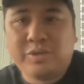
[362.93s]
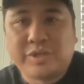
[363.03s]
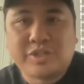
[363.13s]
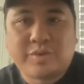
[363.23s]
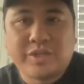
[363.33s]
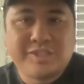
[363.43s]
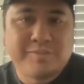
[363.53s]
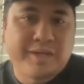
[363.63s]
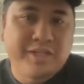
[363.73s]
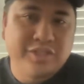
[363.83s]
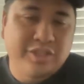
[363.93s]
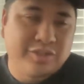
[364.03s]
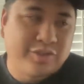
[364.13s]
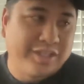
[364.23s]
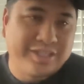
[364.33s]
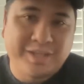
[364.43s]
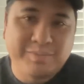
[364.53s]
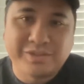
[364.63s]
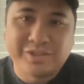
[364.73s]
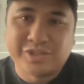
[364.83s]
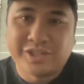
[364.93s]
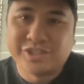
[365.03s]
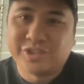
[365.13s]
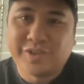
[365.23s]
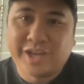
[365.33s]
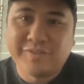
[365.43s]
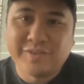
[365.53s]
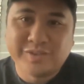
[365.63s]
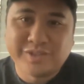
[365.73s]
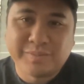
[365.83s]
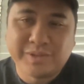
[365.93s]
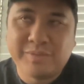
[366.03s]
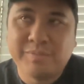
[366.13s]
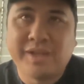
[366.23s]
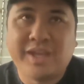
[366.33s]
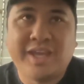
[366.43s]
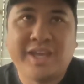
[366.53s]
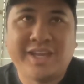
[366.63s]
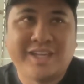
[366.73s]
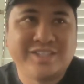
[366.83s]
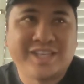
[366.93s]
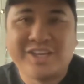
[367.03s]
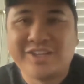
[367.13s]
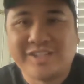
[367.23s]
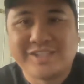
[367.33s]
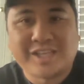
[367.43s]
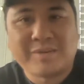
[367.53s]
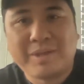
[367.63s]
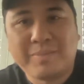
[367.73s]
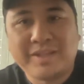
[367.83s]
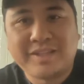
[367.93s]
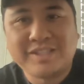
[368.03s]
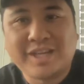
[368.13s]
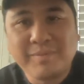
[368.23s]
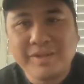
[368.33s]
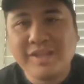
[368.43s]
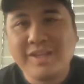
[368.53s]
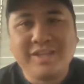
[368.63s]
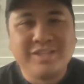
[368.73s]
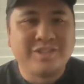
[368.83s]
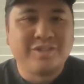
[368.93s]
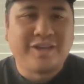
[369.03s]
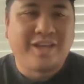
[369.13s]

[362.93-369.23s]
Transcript: new restaurants, managing, trying to keep, you know, trying to survive with some of them. And I just had a second baby at the time. So mm.